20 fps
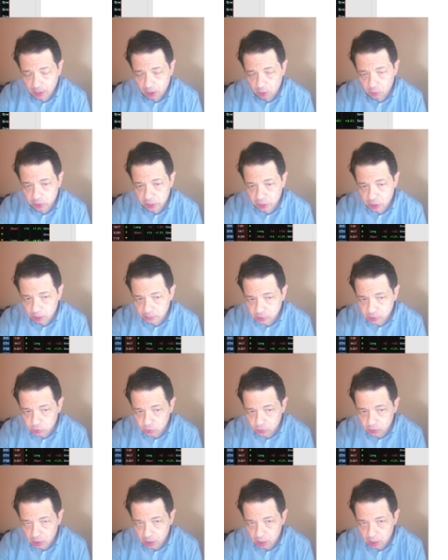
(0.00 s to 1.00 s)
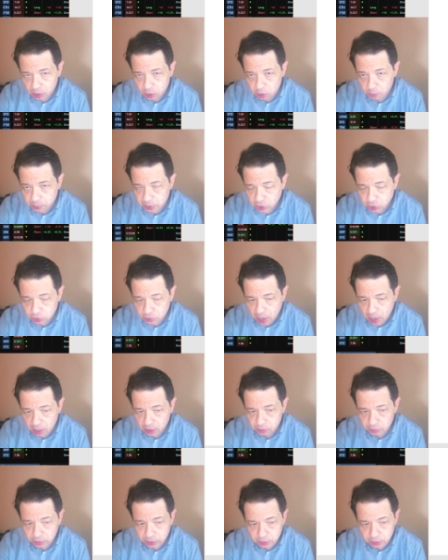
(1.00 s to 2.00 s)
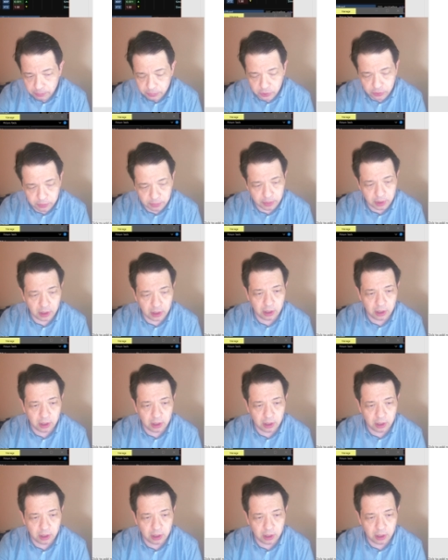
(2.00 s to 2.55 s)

when it comes to compression algorithms,